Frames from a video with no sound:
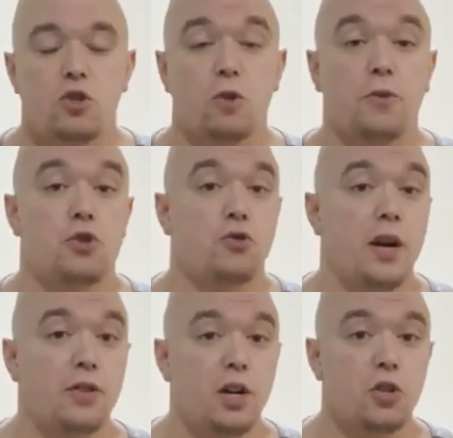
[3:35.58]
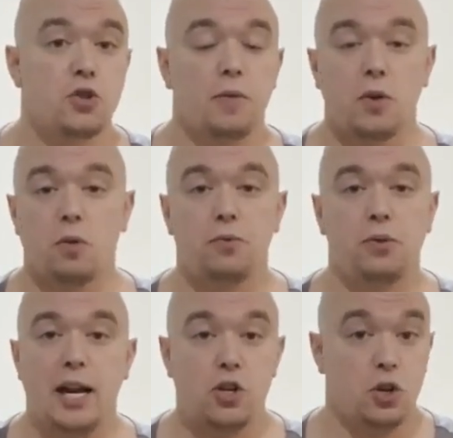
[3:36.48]
So for strengthening cervical
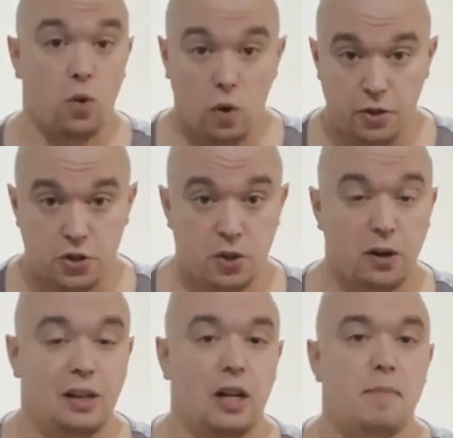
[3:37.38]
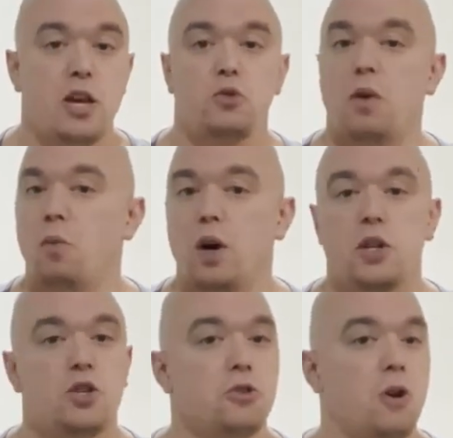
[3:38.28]
flexion or the sternocleidomastoid, we're
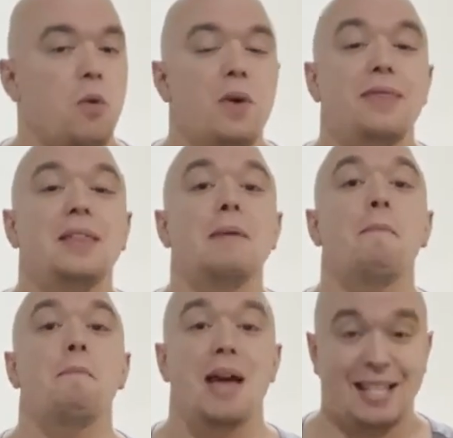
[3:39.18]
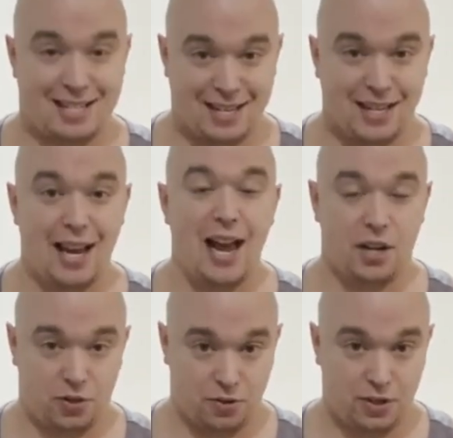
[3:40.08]
going to start with the basic
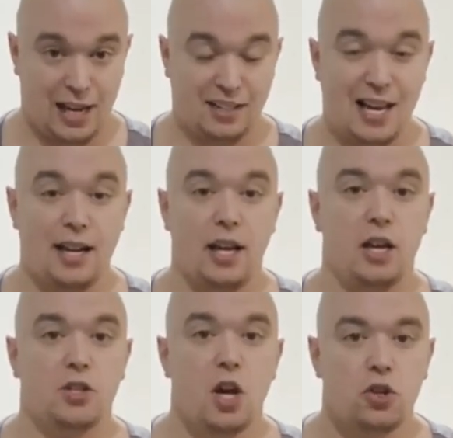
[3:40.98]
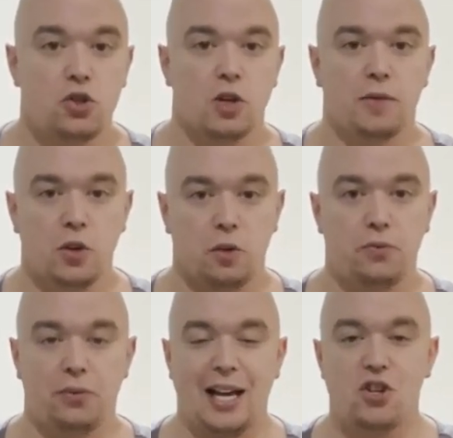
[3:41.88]
exercise. That is cervical
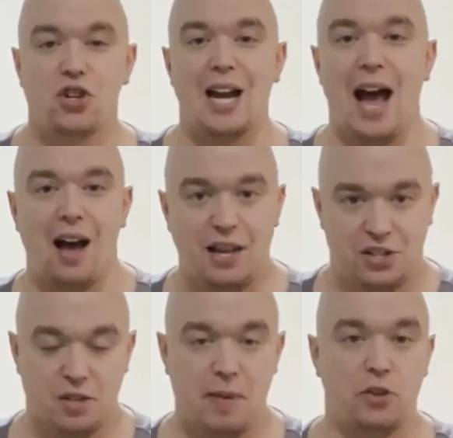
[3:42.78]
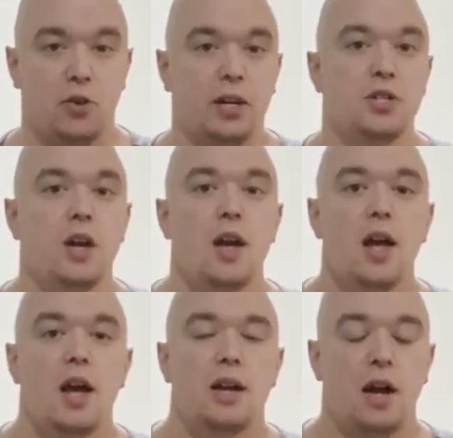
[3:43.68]
flexion isometrics.
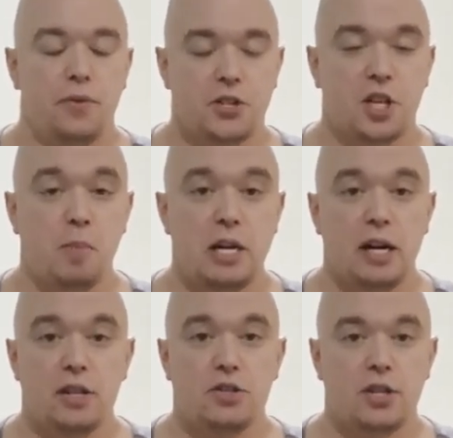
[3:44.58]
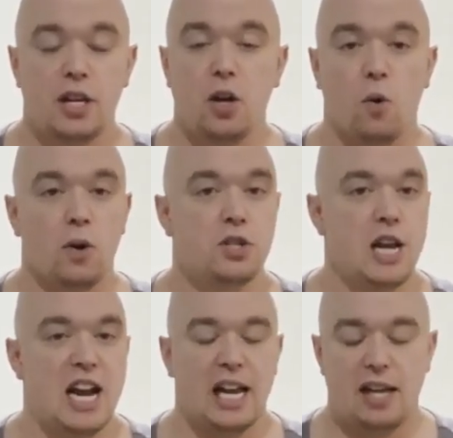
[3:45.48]
Now, this can be done in sitting or
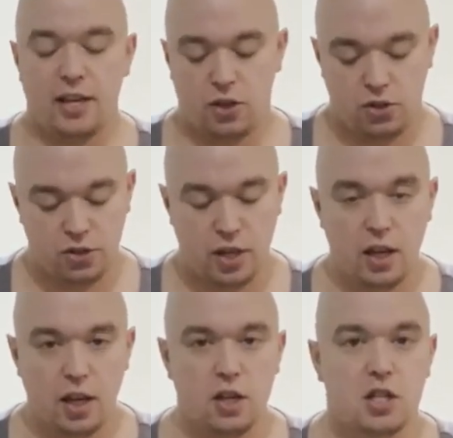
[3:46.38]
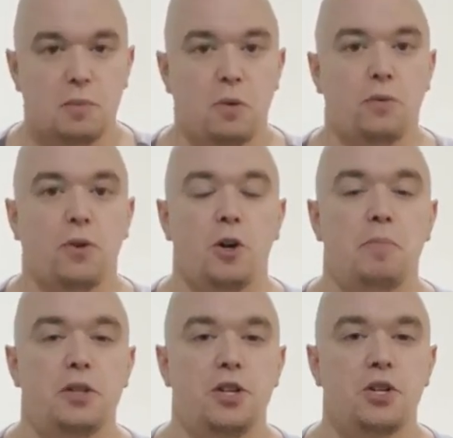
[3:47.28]
standing. I think sitting is the
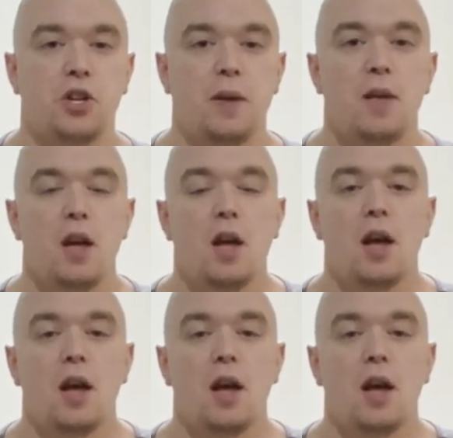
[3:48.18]
preferred position.